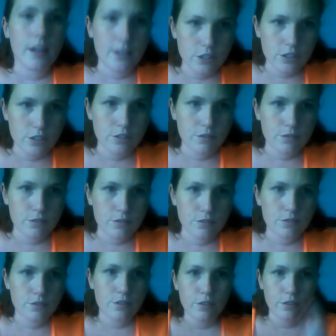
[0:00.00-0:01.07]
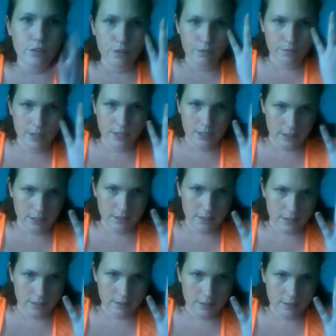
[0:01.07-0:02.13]
just used 3
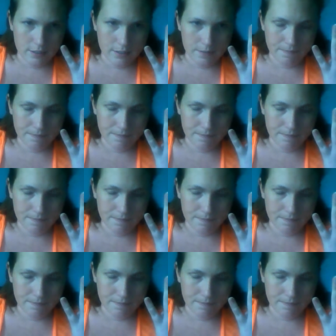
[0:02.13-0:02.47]
sentences.